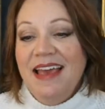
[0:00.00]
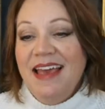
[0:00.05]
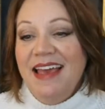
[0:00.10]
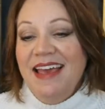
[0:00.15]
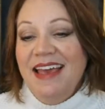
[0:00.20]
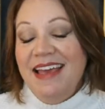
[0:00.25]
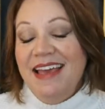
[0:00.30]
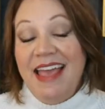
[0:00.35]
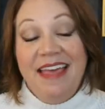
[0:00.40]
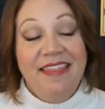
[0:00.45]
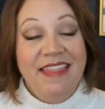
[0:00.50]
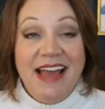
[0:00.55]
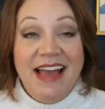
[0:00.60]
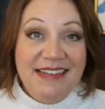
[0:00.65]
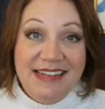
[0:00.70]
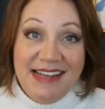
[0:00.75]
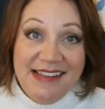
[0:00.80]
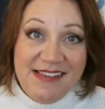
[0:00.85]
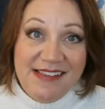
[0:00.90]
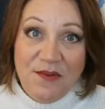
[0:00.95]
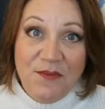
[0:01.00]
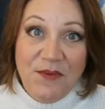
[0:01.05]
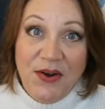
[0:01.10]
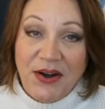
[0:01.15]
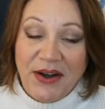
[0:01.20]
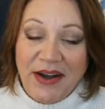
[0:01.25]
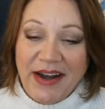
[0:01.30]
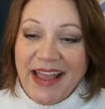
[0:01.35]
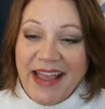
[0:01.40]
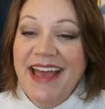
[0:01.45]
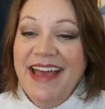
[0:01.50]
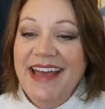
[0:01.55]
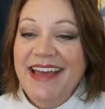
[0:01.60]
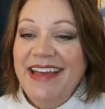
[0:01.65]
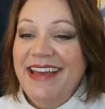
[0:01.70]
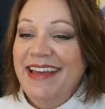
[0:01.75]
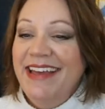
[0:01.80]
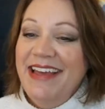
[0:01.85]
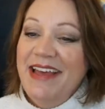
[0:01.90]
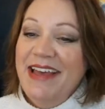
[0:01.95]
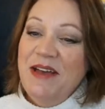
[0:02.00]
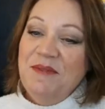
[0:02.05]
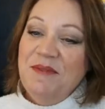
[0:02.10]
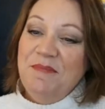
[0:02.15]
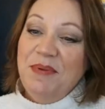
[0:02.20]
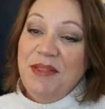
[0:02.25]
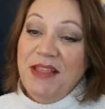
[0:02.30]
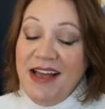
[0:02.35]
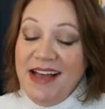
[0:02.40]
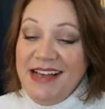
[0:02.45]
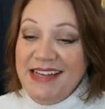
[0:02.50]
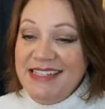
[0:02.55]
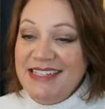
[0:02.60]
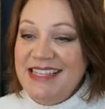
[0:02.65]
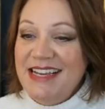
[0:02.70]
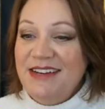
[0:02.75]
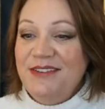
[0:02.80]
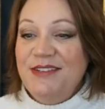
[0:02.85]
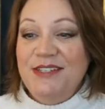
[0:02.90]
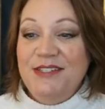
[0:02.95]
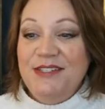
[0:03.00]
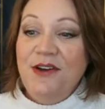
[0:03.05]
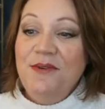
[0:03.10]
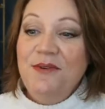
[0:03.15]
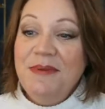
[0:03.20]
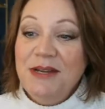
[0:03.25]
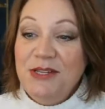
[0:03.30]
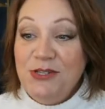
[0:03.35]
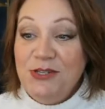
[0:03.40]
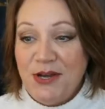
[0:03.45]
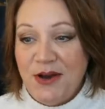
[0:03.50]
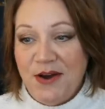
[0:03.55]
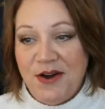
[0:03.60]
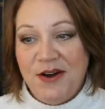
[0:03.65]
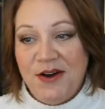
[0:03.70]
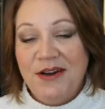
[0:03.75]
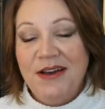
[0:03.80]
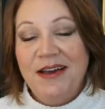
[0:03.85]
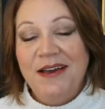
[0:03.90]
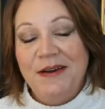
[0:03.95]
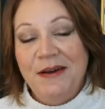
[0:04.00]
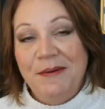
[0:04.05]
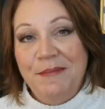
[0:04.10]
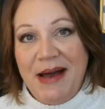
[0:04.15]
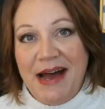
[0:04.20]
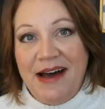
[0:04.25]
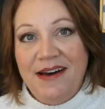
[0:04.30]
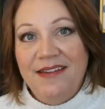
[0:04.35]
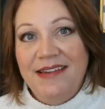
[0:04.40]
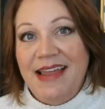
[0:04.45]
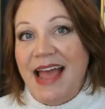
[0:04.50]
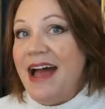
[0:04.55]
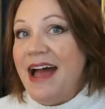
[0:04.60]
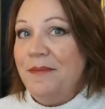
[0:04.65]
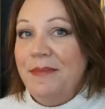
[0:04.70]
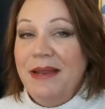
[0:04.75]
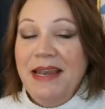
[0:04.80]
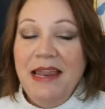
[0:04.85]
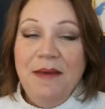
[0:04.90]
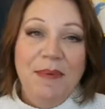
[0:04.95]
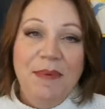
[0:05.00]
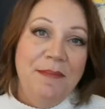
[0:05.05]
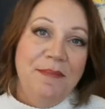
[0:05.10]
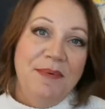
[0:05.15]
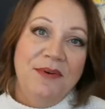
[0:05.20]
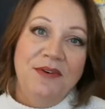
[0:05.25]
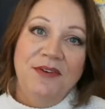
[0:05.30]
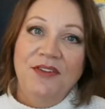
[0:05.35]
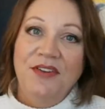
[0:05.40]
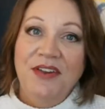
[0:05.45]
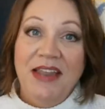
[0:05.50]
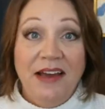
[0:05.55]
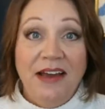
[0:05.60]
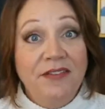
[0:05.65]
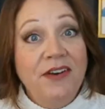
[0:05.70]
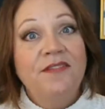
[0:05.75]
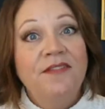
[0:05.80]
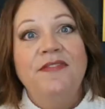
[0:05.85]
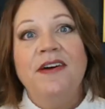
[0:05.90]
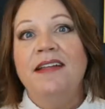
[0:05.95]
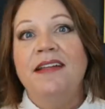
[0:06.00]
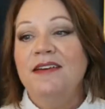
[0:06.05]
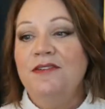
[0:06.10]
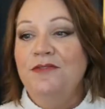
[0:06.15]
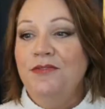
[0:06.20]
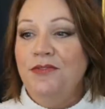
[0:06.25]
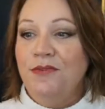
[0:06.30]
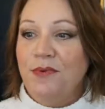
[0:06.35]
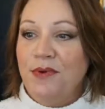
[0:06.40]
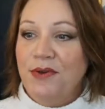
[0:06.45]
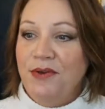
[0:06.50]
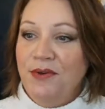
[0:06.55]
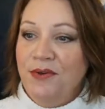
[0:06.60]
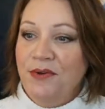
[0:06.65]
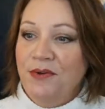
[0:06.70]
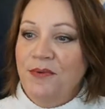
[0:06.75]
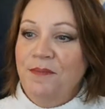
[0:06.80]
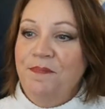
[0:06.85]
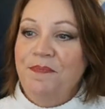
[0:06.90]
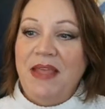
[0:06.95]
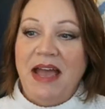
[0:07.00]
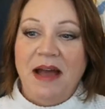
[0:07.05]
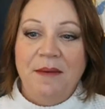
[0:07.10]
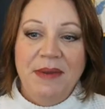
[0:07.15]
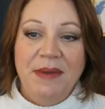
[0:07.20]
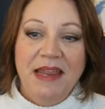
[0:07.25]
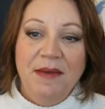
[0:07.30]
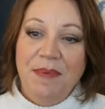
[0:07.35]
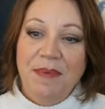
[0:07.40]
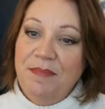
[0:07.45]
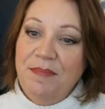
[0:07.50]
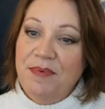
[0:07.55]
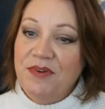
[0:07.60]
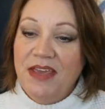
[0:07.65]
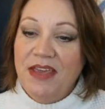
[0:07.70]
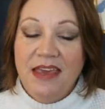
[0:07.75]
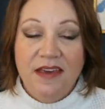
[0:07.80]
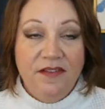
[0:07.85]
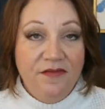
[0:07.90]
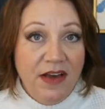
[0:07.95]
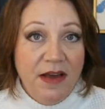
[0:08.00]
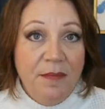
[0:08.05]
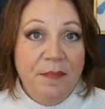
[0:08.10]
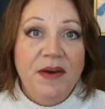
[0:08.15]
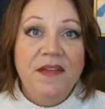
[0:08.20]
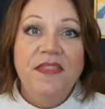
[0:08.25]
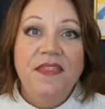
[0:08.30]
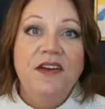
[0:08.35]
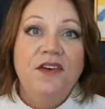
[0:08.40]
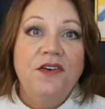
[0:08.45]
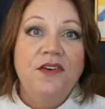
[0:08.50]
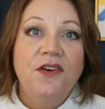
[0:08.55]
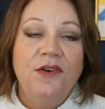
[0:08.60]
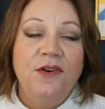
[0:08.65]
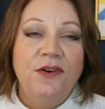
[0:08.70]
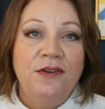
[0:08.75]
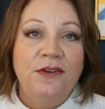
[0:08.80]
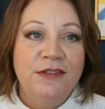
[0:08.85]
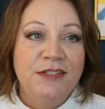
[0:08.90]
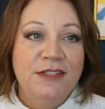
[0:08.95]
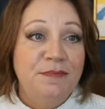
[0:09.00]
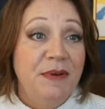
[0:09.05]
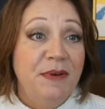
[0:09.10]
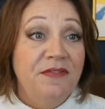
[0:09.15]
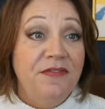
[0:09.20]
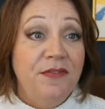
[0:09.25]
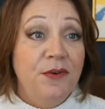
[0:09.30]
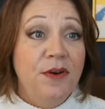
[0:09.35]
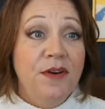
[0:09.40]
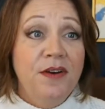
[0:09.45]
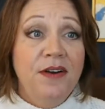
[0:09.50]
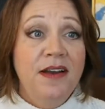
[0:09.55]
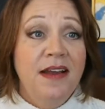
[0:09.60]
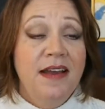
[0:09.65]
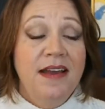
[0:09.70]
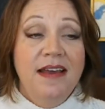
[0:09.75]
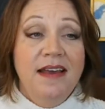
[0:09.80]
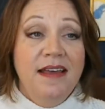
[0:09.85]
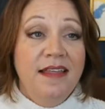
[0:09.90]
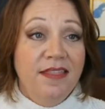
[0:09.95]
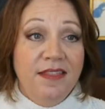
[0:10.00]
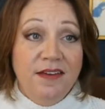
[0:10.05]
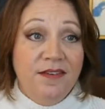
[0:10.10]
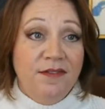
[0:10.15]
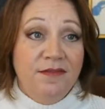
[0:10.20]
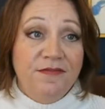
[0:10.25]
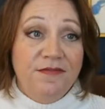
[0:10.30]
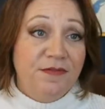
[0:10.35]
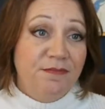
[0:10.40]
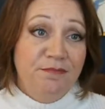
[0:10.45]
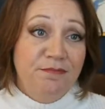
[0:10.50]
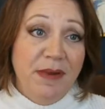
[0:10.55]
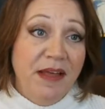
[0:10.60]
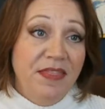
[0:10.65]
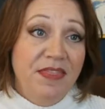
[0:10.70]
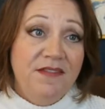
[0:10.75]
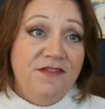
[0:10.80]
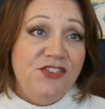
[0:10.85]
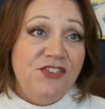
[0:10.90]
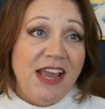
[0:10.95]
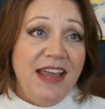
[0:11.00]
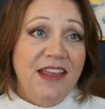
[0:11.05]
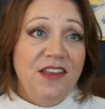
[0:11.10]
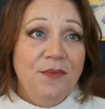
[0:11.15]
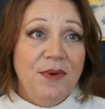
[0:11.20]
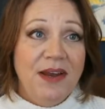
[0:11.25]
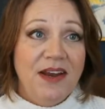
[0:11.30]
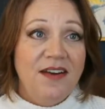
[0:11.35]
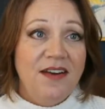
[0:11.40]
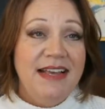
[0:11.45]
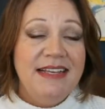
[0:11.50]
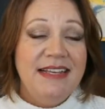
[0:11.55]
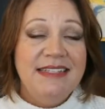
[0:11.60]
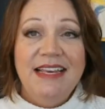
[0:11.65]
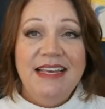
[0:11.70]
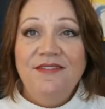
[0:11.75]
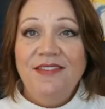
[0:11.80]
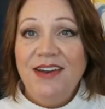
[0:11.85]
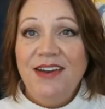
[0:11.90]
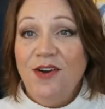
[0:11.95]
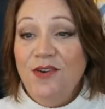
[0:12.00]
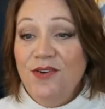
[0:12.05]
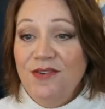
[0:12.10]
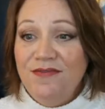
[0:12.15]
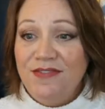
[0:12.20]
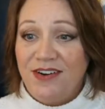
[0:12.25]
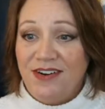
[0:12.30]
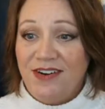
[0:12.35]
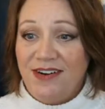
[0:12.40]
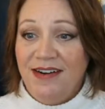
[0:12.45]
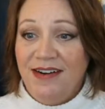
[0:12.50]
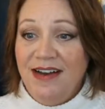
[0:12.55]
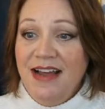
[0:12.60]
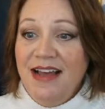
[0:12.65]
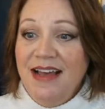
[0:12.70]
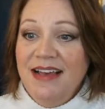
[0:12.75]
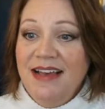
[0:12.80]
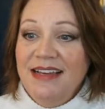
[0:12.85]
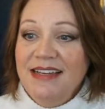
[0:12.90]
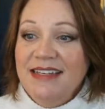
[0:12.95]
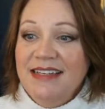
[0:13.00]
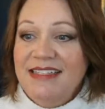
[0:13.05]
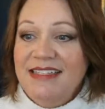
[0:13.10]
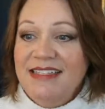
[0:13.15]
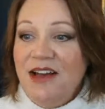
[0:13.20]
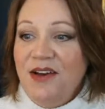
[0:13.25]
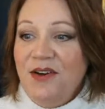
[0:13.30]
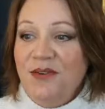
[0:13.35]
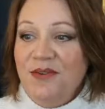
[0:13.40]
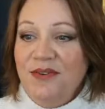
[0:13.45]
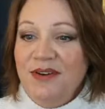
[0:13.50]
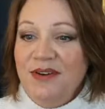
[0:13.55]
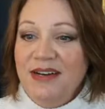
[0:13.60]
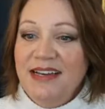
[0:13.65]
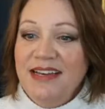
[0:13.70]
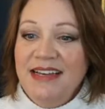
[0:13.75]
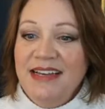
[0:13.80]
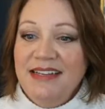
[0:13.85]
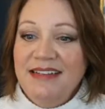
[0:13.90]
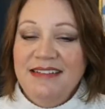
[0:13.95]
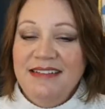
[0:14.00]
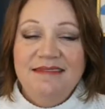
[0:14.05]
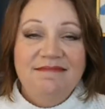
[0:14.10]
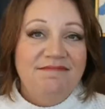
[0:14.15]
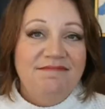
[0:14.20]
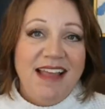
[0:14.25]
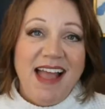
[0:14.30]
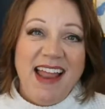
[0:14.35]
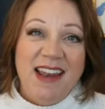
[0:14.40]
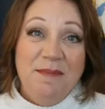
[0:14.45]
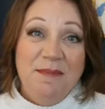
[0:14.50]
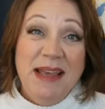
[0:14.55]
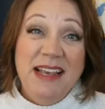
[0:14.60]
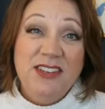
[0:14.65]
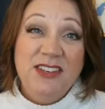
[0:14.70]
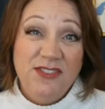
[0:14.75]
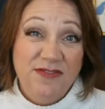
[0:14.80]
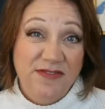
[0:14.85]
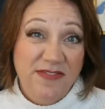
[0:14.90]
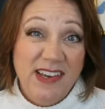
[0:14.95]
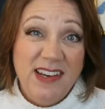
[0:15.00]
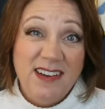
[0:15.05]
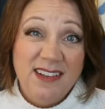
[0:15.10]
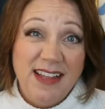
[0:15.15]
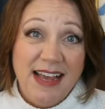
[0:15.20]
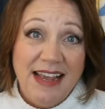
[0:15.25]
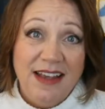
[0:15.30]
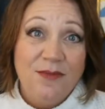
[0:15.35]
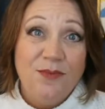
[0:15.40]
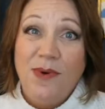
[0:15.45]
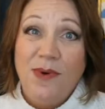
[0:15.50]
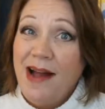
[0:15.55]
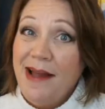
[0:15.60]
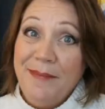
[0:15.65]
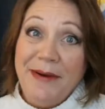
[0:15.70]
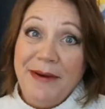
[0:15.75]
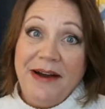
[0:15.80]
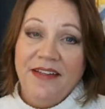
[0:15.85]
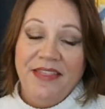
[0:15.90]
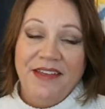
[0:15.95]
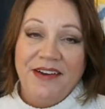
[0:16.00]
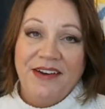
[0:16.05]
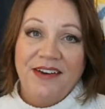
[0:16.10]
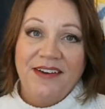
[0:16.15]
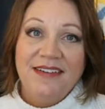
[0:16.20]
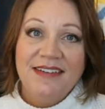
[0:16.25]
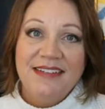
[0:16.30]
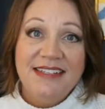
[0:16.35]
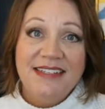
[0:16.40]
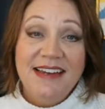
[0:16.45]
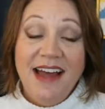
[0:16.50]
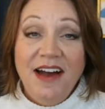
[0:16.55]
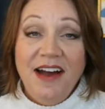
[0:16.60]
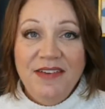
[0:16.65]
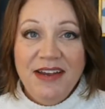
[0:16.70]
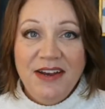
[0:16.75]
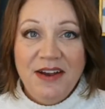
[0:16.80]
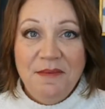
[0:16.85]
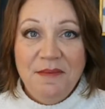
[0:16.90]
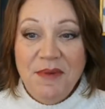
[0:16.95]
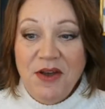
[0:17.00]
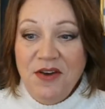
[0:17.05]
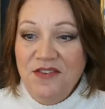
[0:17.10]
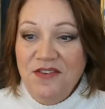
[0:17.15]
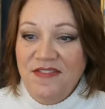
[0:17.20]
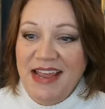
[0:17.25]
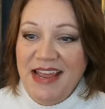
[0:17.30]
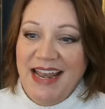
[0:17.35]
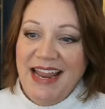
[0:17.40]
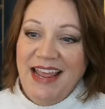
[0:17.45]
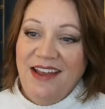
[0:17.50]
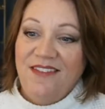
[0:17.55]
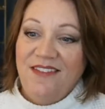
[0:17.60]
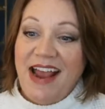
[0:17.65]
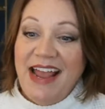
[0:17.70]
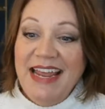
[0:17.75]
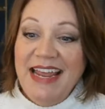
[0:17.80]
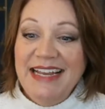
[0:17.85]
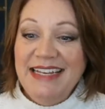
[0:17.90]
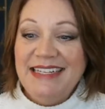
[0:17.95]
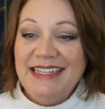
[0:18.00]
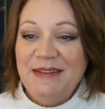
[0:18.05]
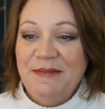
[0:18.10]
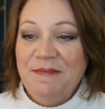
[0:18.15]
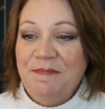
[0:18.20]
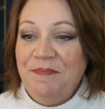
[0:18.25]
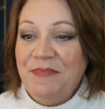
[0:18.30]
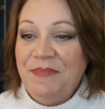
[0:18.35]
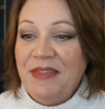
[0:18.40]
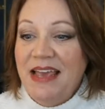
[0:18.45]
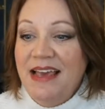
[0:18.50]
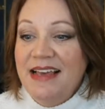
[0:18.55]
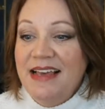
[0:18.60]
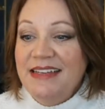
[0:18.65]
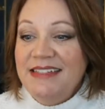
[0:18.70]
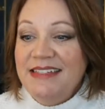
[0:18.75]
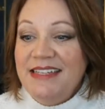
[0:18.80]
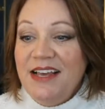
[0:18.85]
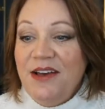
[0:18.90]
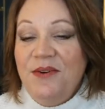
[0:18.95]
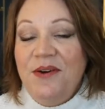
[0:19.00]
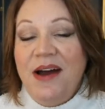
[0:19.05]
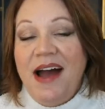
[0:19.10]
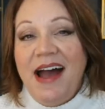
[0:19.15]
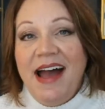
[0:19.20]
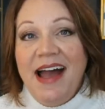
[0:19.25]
And that doesn't work. Plus, there's so much talk about how many people never follow through, how many people give up on their goals before the month of January is even over. So it kind of makes you feel like, why bother? It's not very motivating, right? So I